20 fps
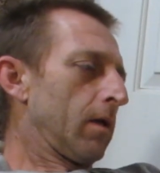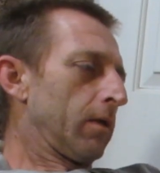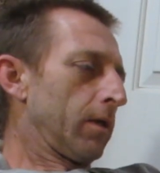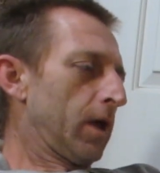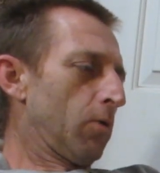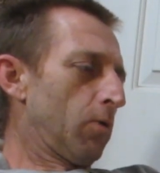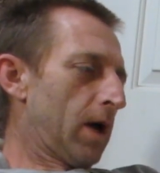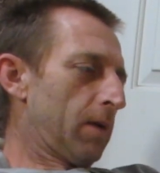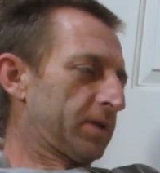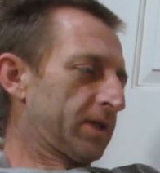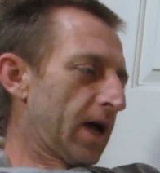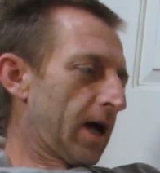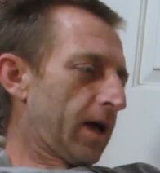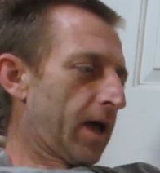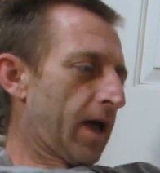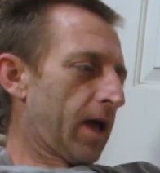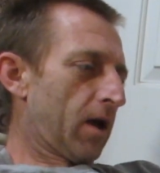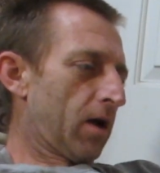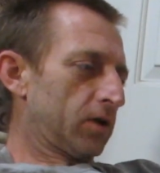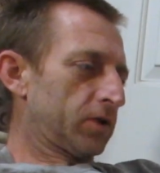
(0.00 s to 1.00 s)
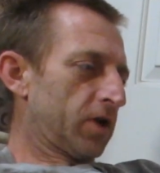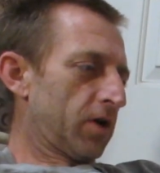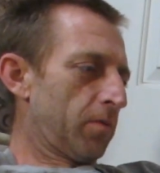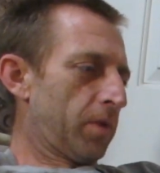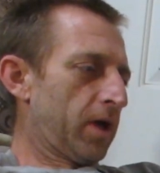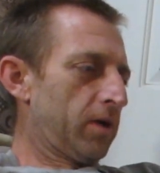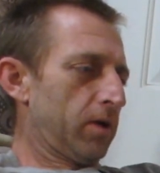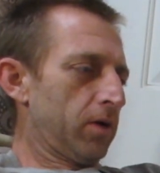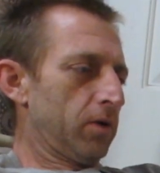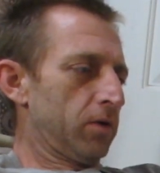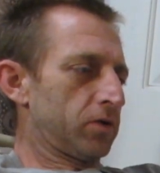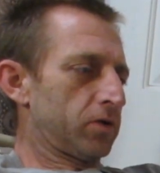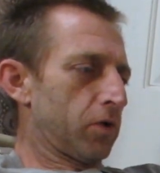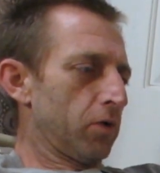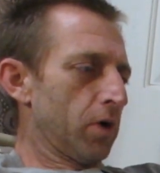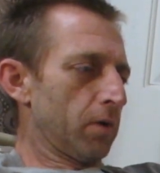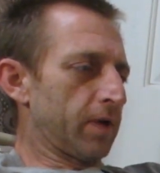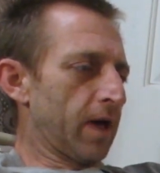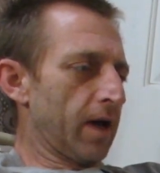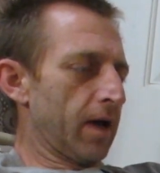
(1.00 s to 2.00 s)
The website can also be used
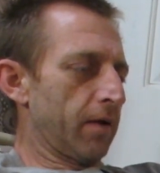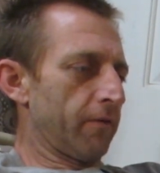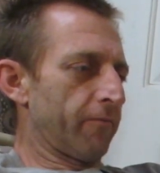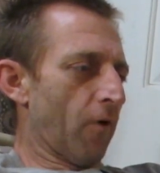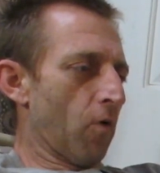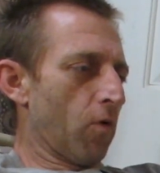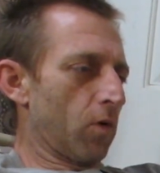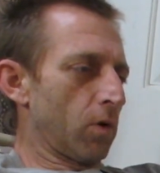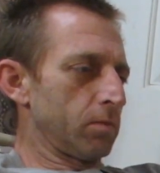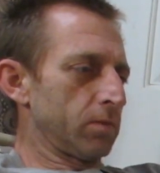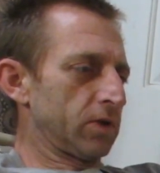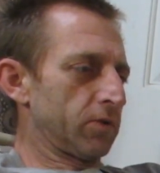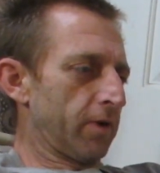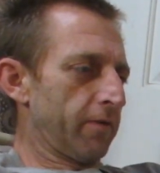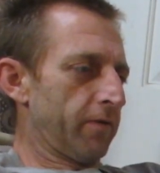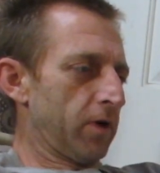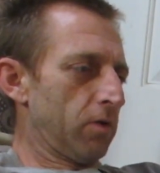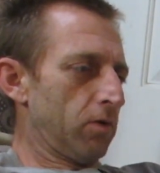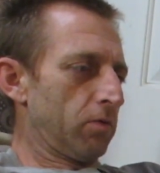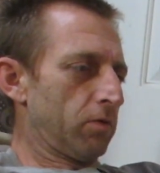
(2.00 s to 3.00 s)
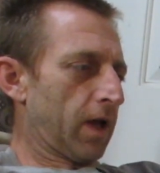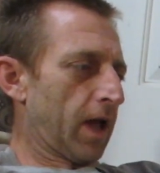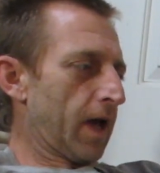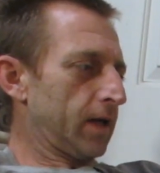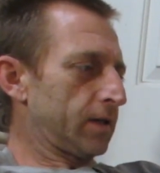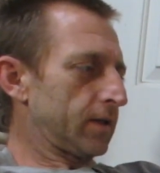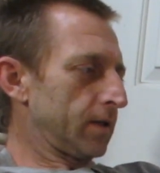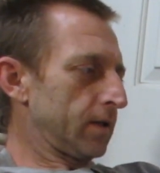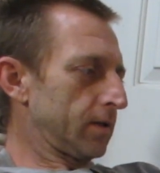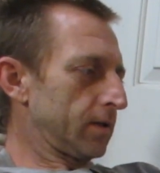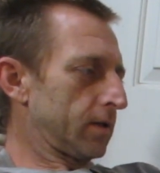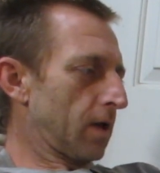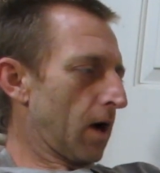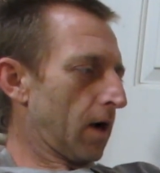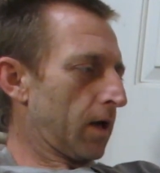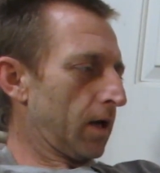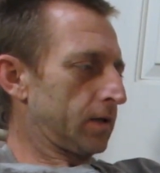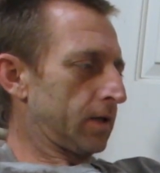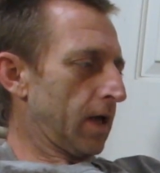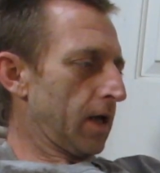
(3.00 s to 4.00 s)
to obtain forms, reviewed cases,
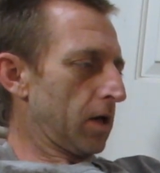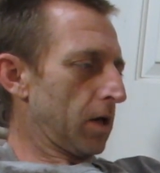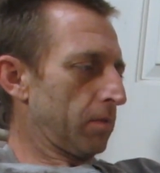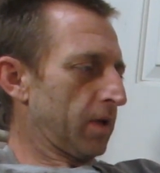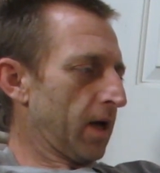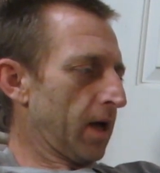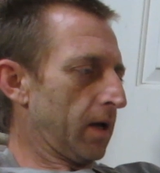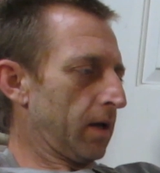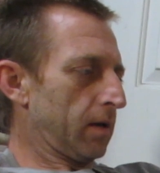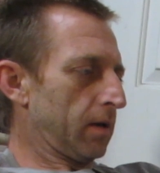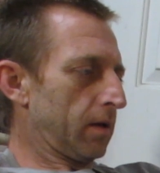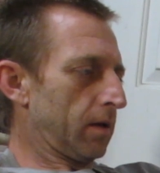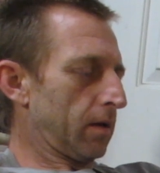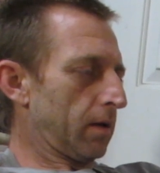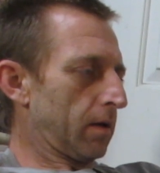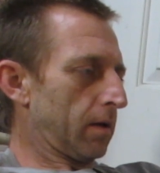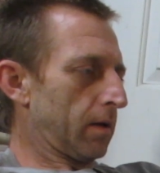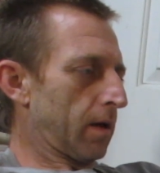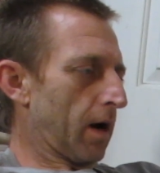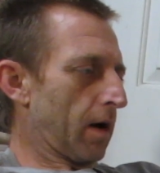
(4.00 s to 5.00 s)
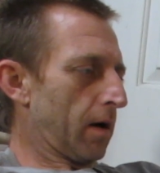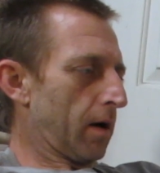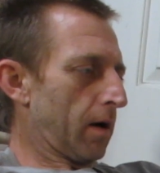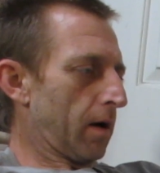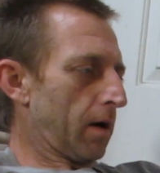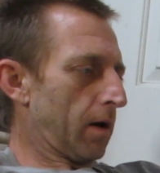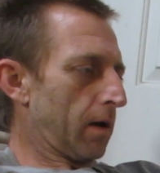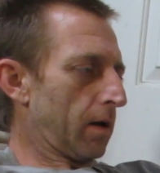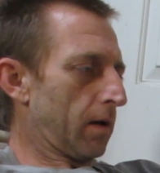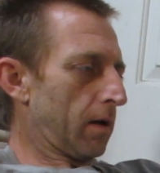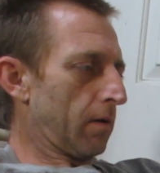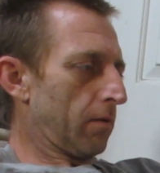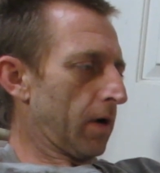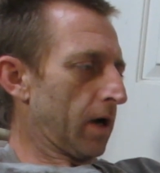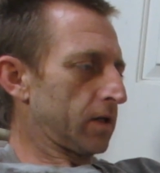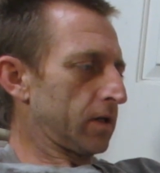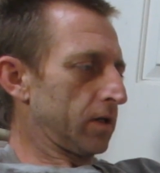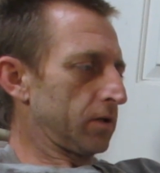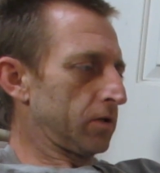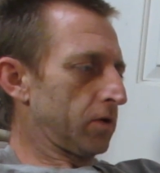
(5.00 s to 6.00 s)
dockets, and obtain
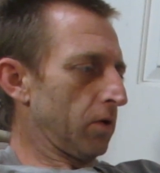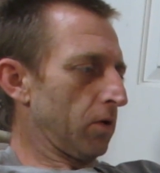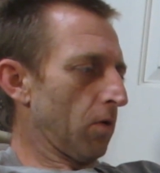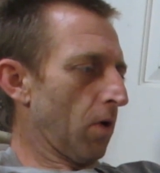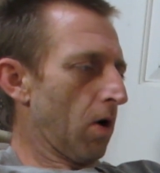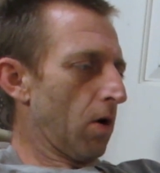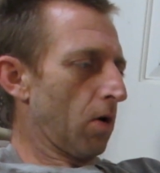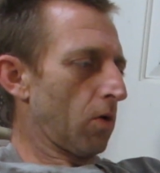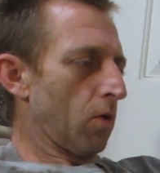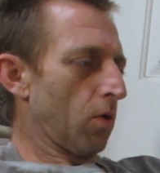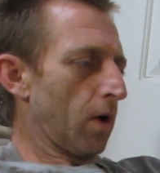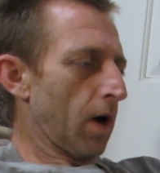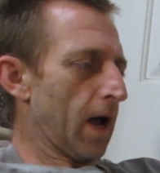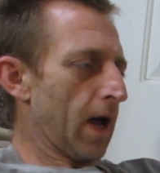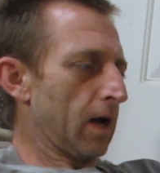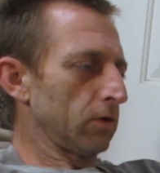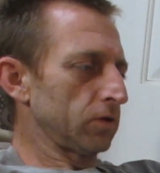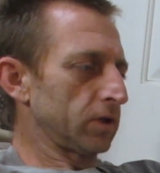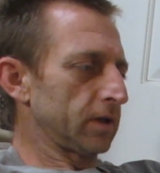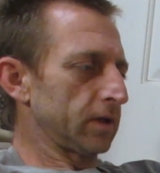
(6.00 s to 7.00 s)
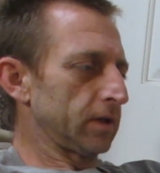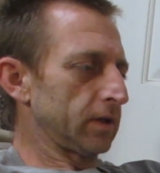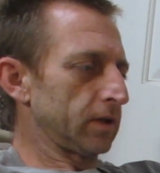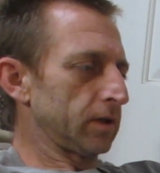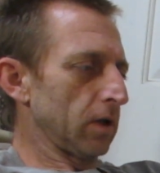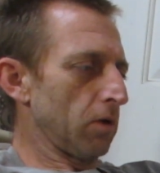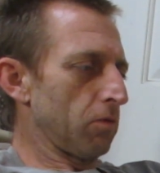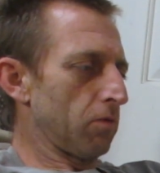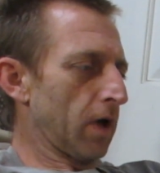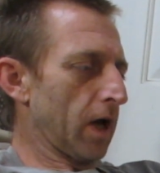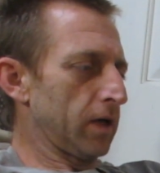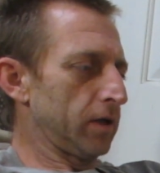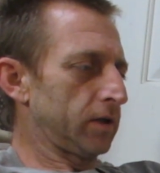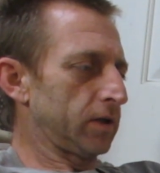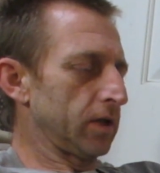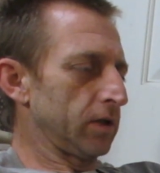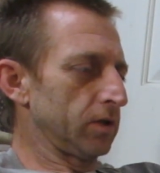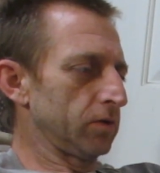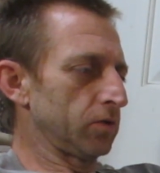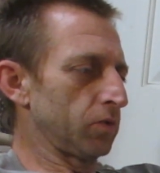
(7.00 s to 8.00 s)
directions to all courthouses
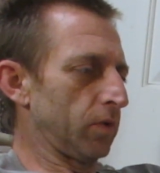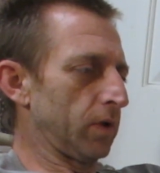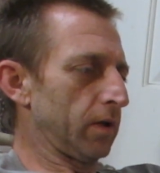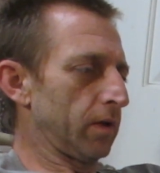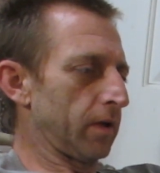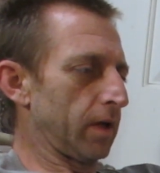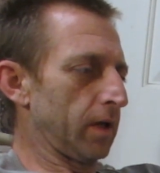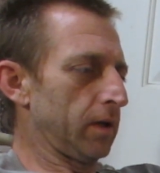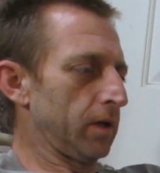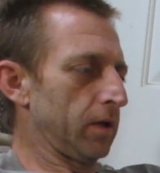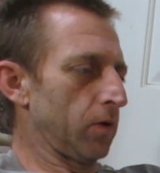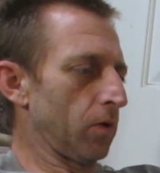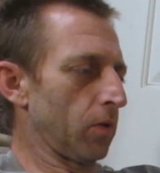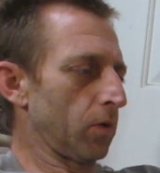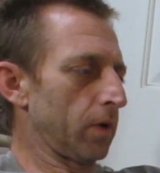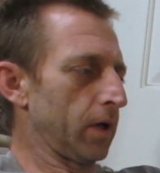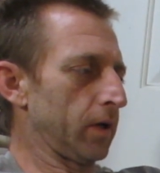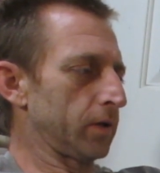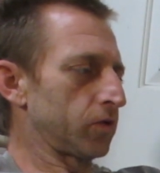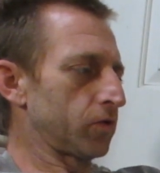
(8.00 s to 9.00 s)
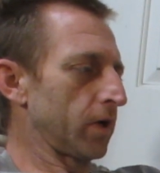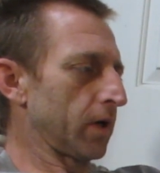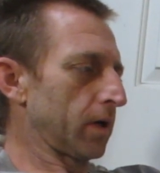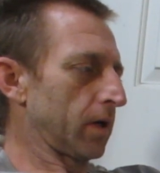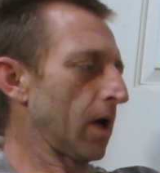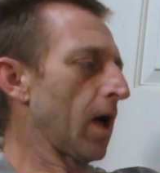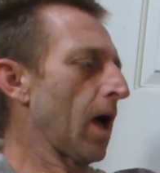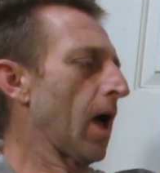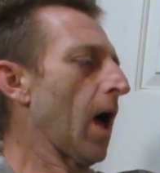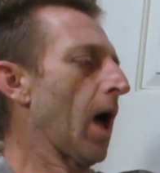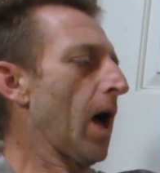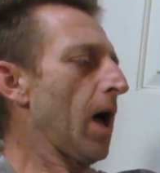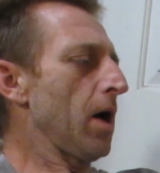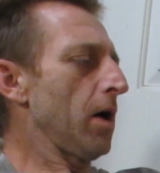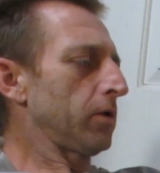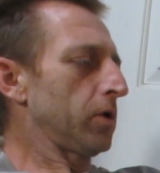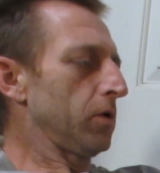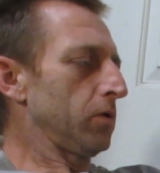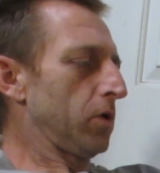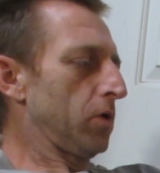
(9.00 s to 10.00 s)
locations within your district.
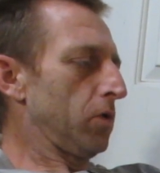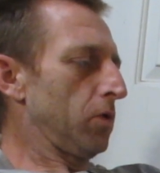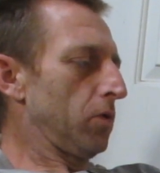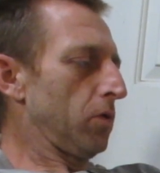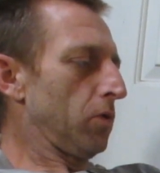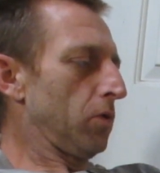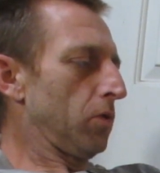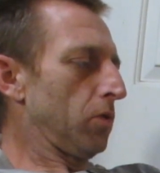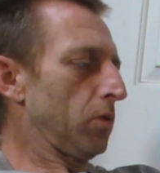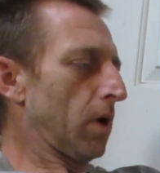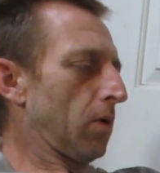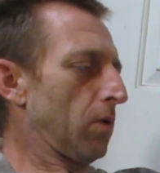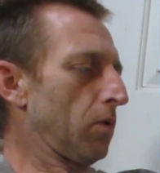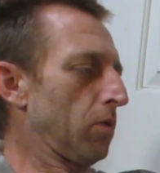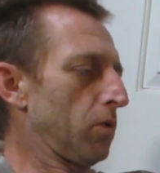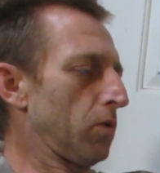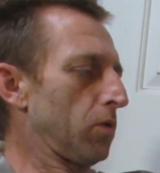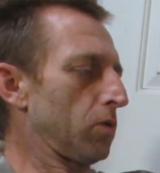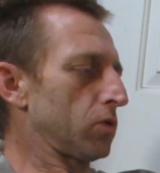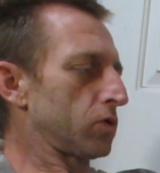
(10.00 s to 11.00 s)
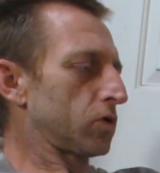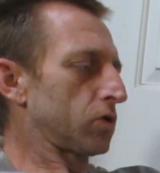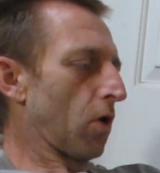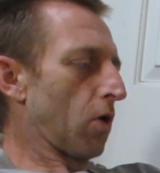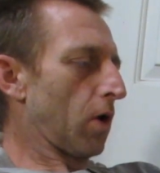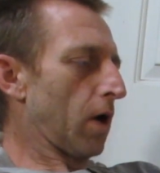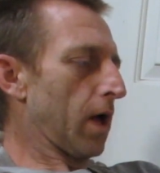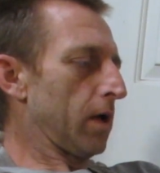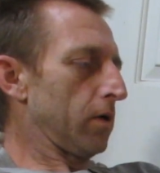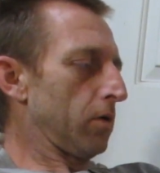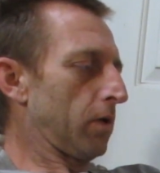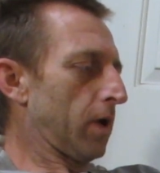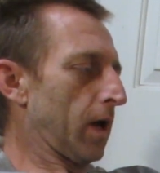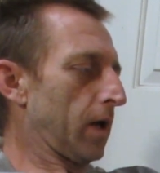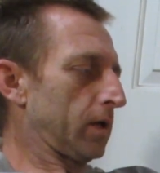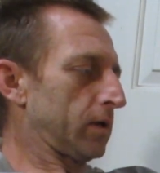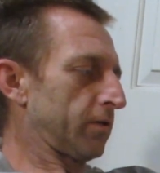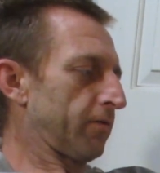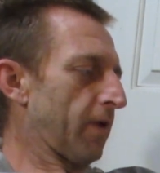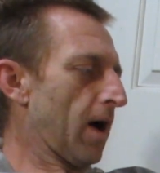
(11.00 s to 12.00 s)
How to start a new
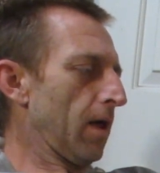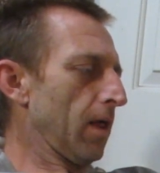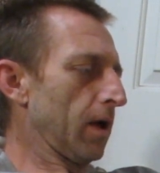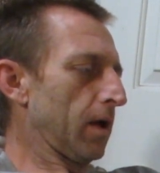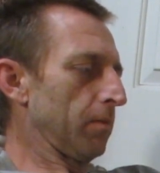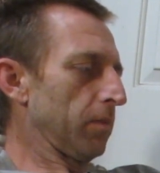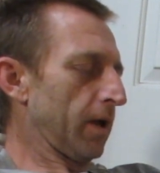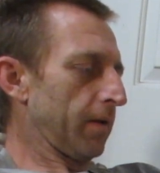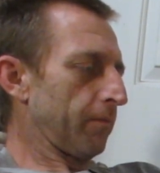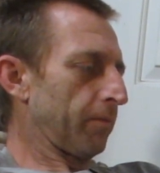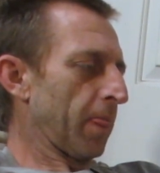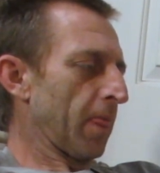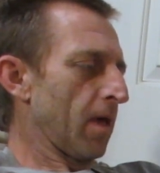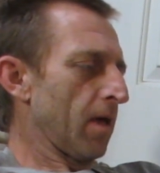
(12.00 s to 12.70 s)
case. File a complaint.